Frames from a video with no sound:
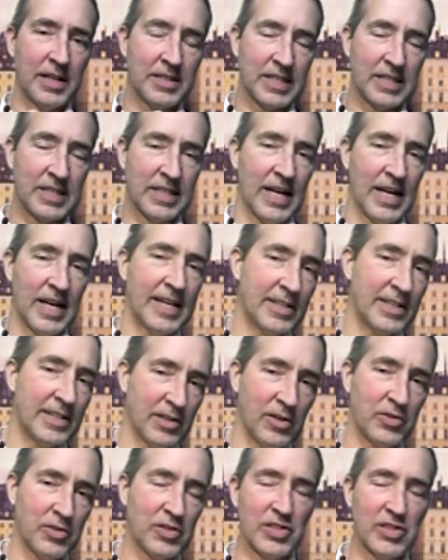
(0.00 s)
decline in
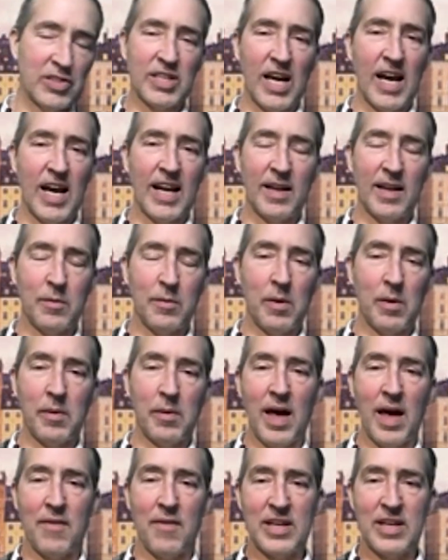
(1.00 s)
our society, where we
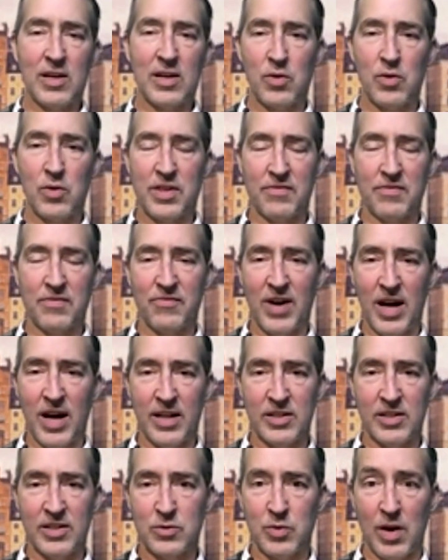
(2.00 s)
have an increase in violence.